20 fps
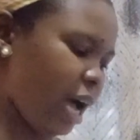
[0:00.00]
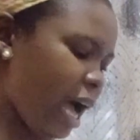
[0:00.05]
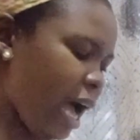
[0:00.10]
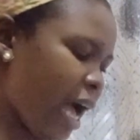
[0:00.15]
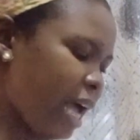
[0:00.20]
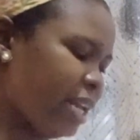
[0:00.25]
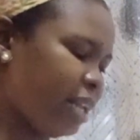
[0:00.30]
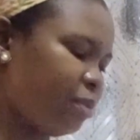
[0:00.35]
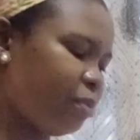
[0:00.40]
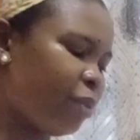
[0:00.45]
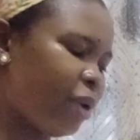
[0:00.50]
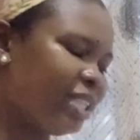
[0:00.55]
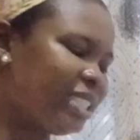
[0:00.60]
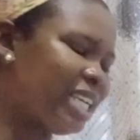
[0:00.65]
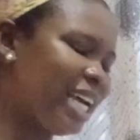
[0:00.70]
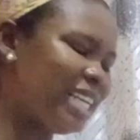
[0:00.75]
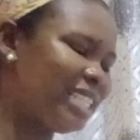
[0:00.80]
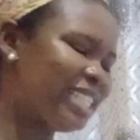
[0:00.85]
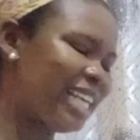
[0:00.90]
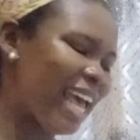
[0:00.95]
An
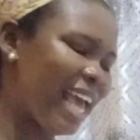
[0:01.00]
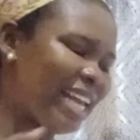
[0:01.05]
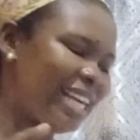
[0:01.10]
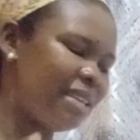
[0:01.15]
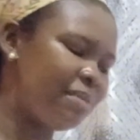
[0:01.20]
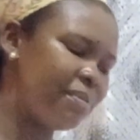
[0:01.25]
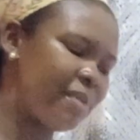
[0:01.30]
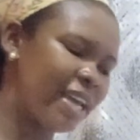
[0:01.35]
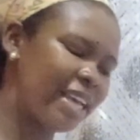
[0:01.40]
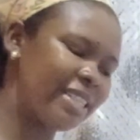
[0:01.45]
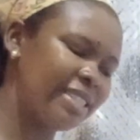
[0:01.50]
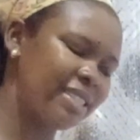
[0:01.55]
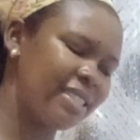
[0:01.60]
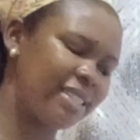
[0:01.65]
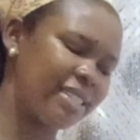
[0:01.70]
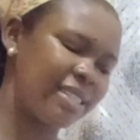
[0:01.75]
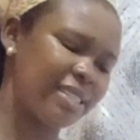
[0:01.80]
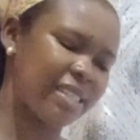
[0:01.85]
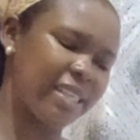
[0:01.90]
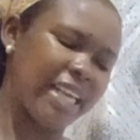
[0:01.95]
important element
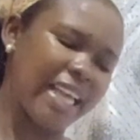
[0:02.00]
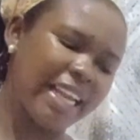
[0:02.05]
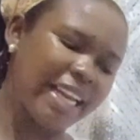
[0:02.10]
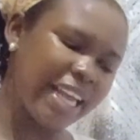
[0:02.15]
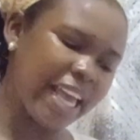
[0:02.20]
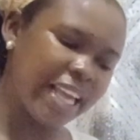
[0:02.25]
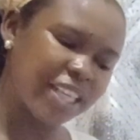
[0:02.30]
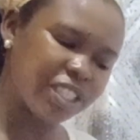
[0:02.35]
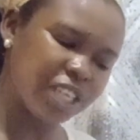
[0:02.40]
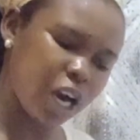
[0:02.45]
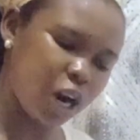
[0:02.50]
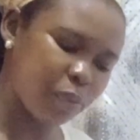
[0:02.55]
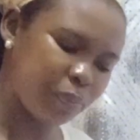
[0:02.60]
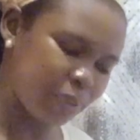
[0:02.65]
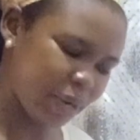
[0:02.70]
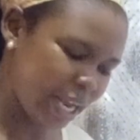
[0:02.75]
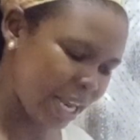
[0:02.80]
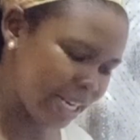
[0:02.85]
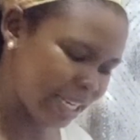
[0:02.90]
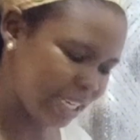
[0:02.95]
in
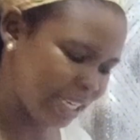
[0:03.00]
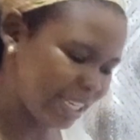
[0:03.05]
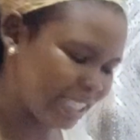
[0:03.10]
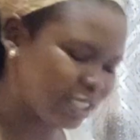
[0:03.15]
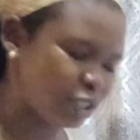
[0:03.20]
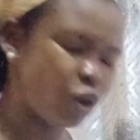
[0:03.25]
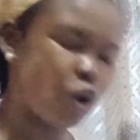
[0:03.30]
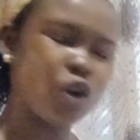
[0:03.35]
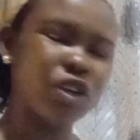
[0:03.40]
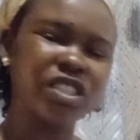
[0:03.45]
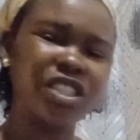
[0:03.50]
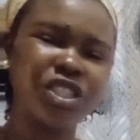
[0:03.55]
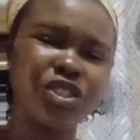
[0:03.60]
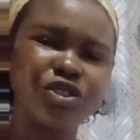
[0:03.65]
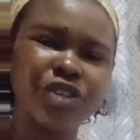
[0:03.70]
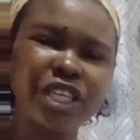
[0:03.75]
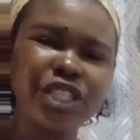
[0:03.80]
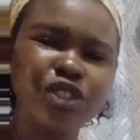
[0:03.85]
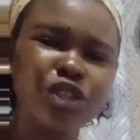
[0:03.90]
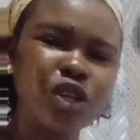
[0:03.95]
HR planning is
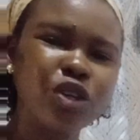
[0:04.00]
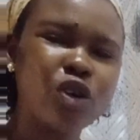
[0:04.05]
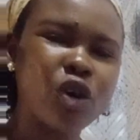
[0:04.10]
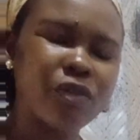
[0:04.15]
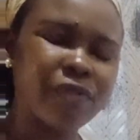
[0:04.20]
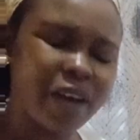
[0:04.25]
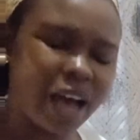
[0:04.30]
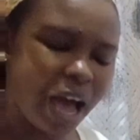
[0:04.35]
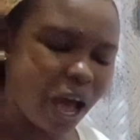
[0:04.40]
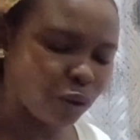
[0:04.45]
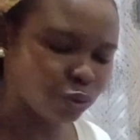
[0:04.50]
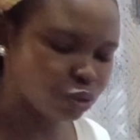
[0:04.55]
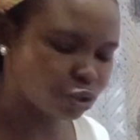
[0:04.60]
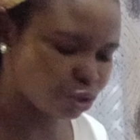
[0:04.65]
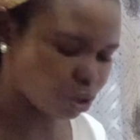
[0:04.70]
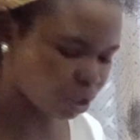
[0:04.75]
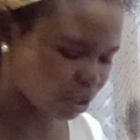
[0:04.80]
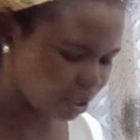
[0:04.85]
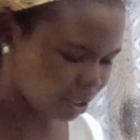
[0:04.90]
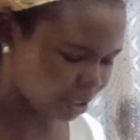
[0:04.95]
consideration of
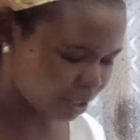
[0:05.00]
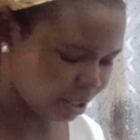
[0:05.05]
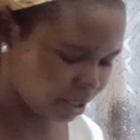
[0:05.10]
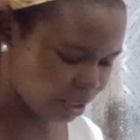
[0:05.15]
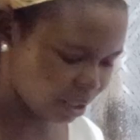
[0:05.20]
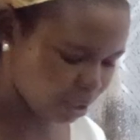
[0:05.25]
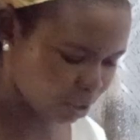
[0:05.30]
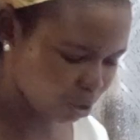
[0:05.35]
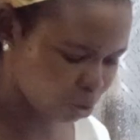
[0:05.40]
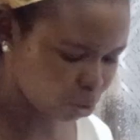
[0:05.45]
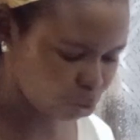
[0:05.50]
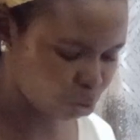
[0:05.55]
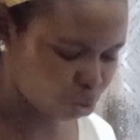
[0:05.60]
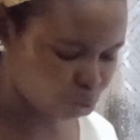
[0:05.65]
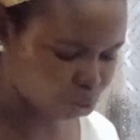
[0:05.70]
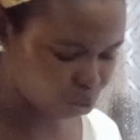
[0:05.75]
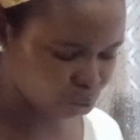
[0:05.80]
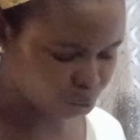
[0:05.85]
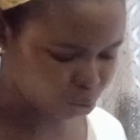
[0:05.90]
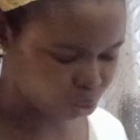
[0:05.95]
outsourcing
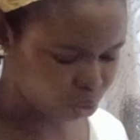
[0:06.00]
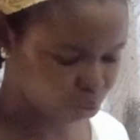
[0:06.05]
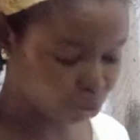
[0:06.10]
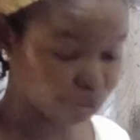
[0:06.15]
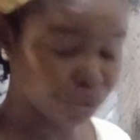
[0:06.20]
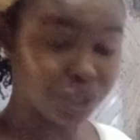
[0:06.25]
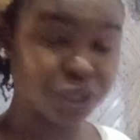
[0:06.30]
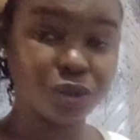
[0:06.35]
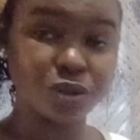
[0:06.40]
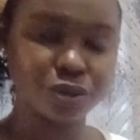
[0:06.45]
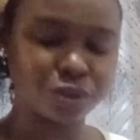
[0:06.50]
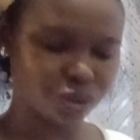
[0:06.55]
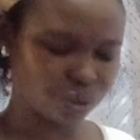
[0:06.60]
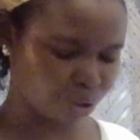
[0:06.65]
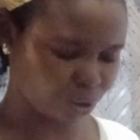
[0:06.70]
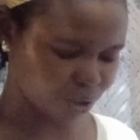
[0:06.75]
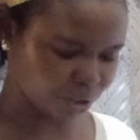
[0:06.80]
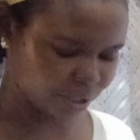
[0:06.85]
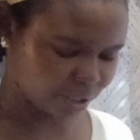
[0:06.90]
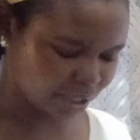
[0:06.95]
to reduce
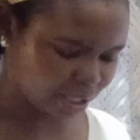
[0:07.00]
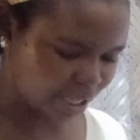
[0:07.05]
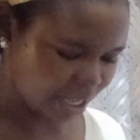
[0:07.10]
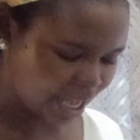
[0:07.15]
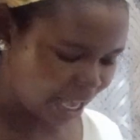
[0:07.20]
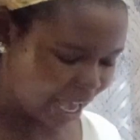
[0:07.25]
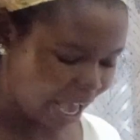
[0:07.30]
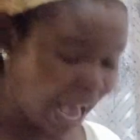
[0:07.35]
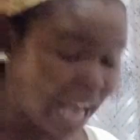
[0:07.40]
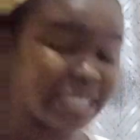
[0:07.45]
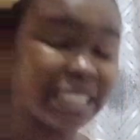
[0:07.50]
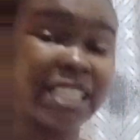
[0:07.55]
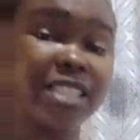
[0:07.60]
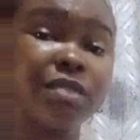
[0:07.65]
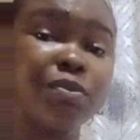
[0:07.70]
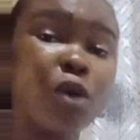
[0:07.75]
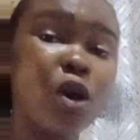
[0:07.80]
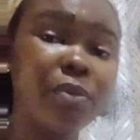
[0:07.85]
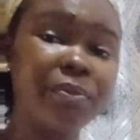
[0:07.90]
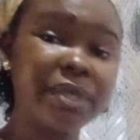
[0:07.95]
costs. As a
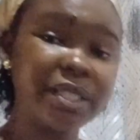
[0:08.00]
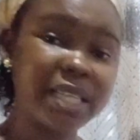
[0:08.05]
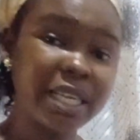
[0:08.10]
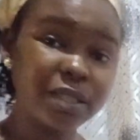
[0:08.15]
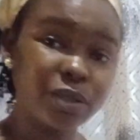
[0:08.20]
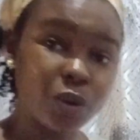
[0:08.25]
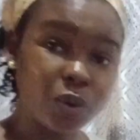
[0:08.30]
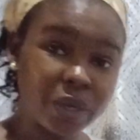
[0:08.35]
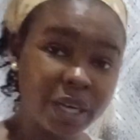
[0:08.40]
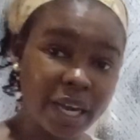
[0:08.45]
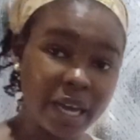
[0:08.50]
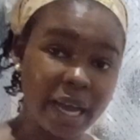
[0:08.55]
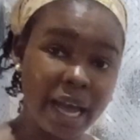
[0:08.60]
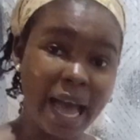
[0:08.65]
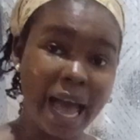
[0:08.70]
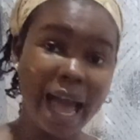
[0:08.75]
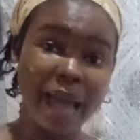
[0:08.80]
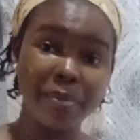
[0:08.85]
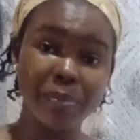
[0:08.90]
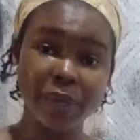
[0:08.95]
small business
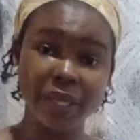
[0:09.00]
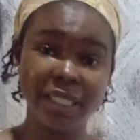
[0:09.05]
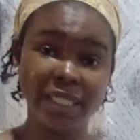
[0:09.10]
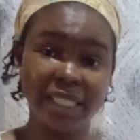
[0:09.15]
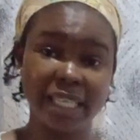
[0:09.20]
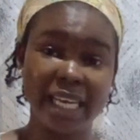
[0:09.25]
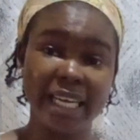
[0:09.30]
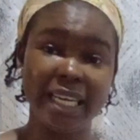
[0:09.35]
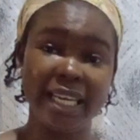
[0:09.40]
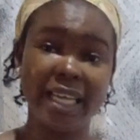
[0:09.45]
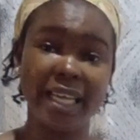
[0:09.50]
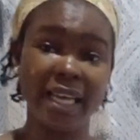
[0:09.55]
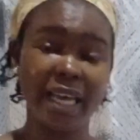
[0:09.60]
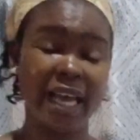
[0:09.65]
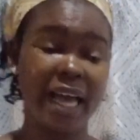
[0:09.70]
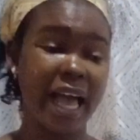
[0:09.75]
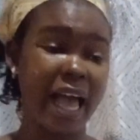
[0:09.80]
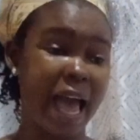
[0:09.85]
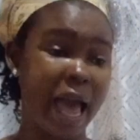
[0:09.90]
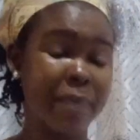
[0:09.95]
owner, I personally
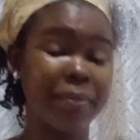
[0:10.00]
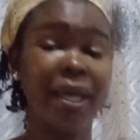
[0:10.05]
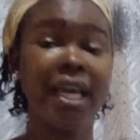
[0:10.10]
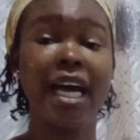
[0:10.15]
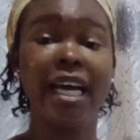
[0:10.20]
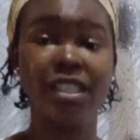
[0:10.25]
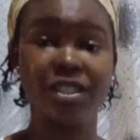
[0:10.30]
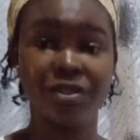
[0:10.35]
make a